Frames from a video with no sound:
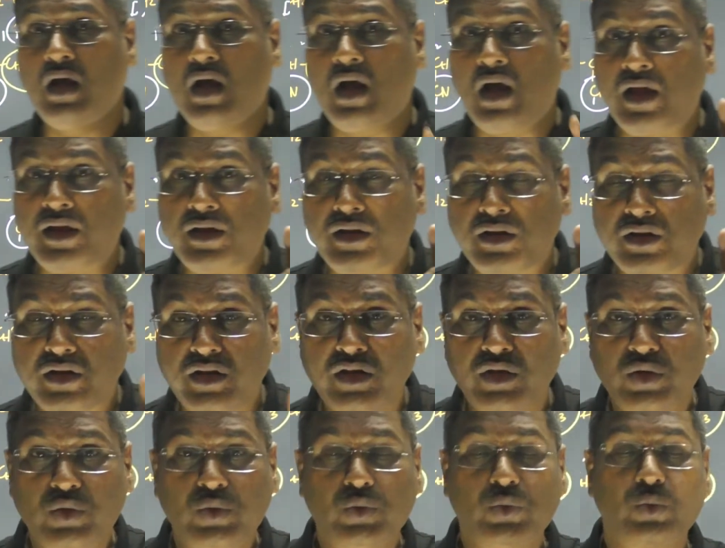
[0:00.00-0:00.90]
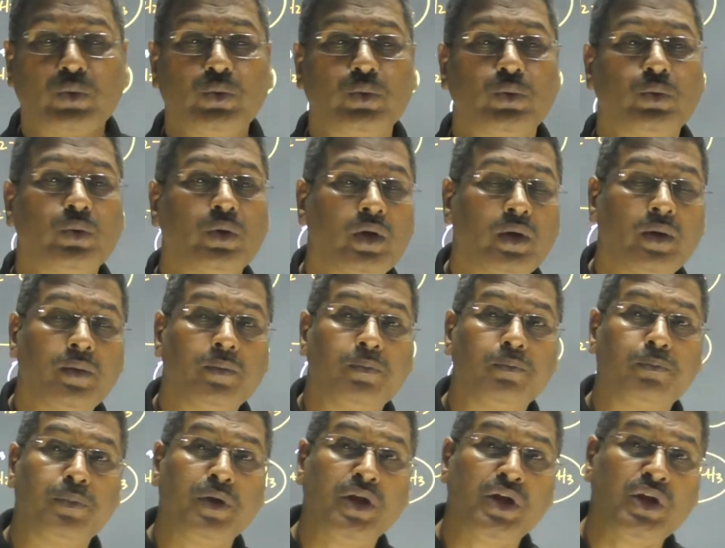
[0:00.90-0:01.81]
I need to
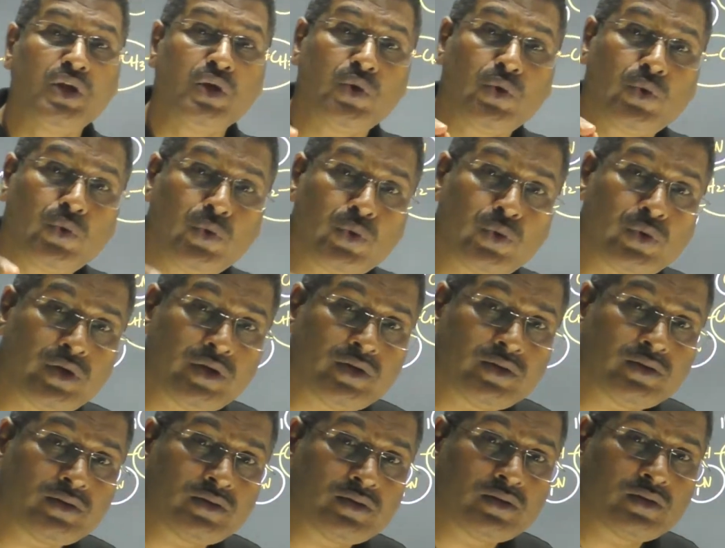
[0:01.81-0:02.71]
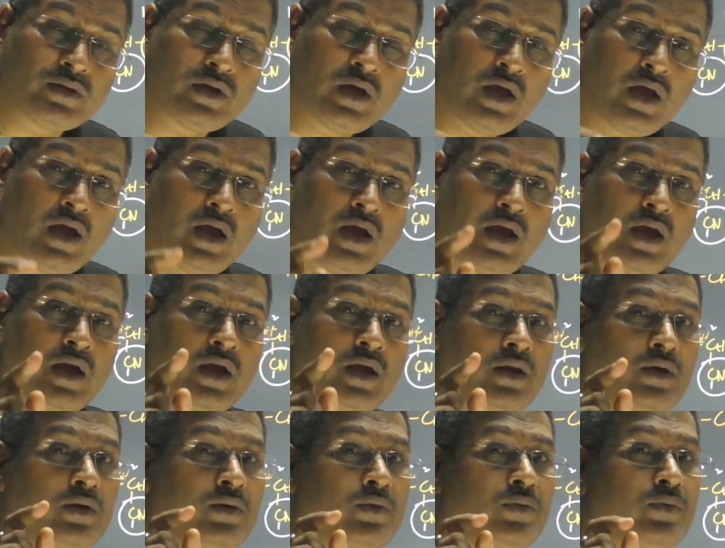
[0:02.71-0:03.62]
bring in your notice,
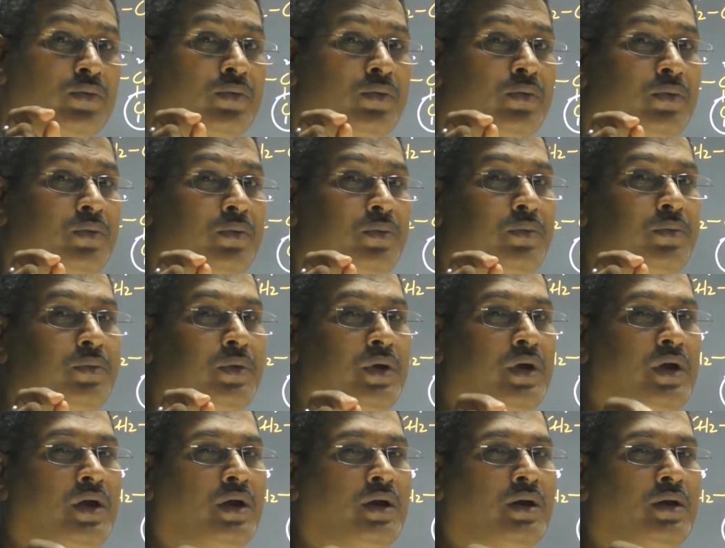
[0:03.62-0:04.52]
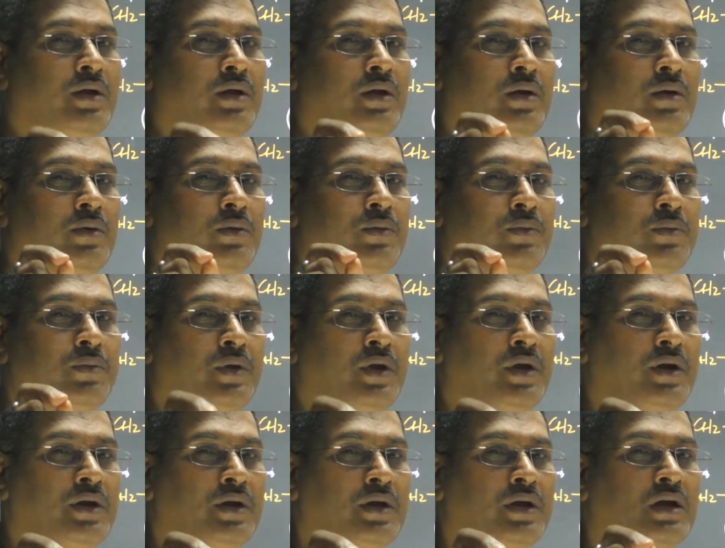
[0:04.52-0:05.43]
and very,
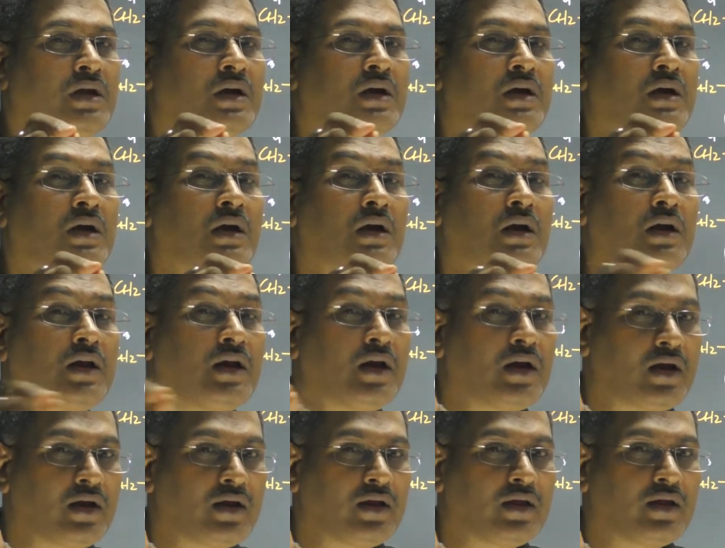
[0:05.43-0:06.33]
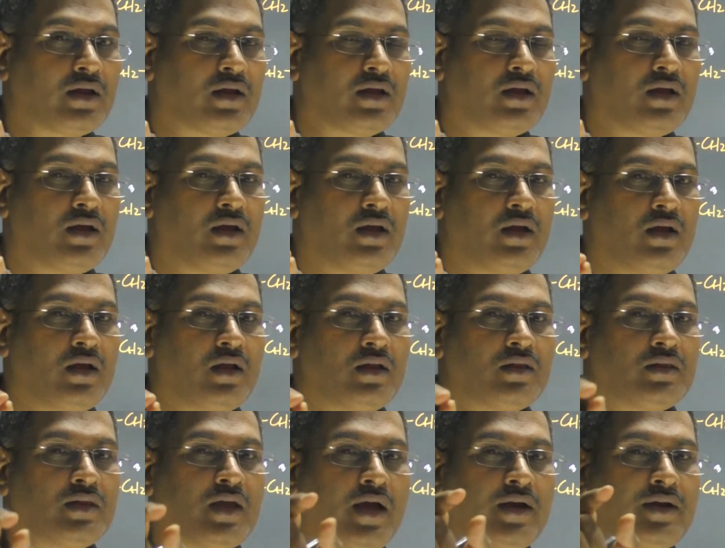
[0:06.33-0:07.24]
very clearly
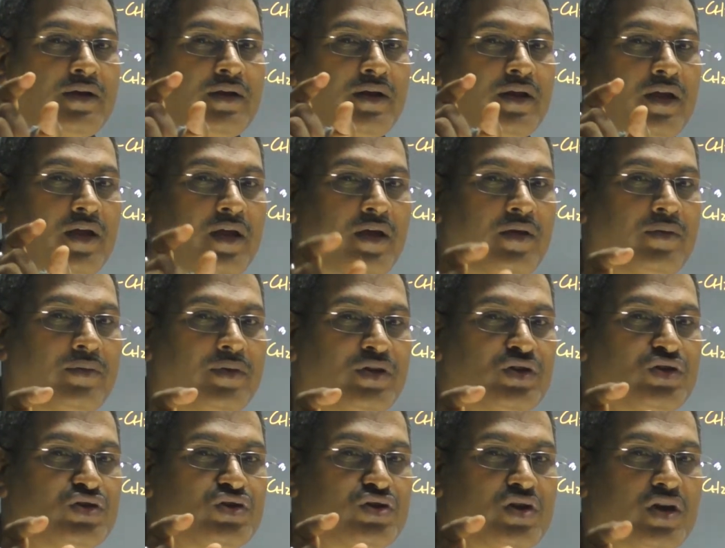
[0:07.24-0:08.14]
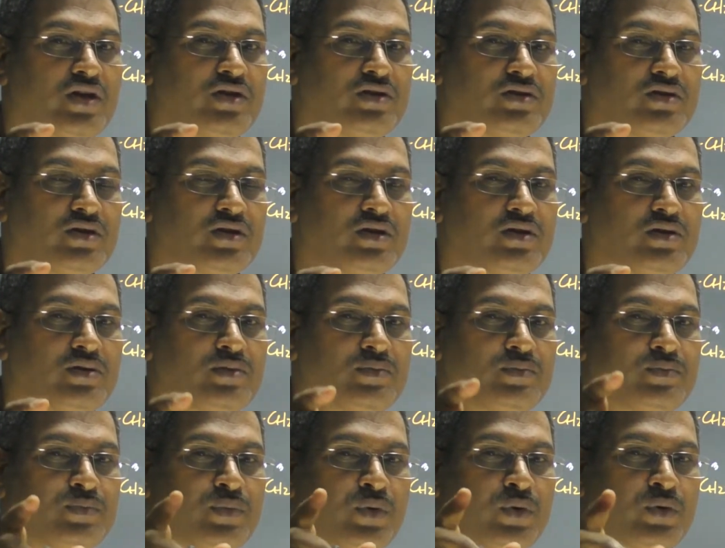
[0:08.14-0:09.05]
that every change
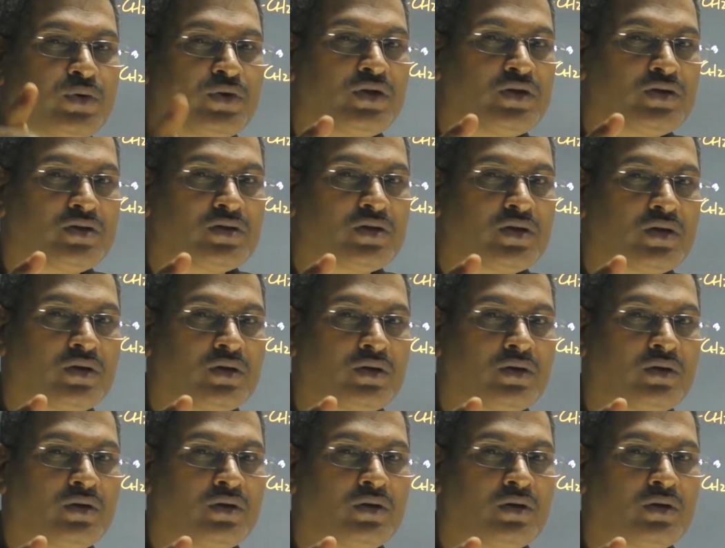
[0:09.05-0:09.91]
in position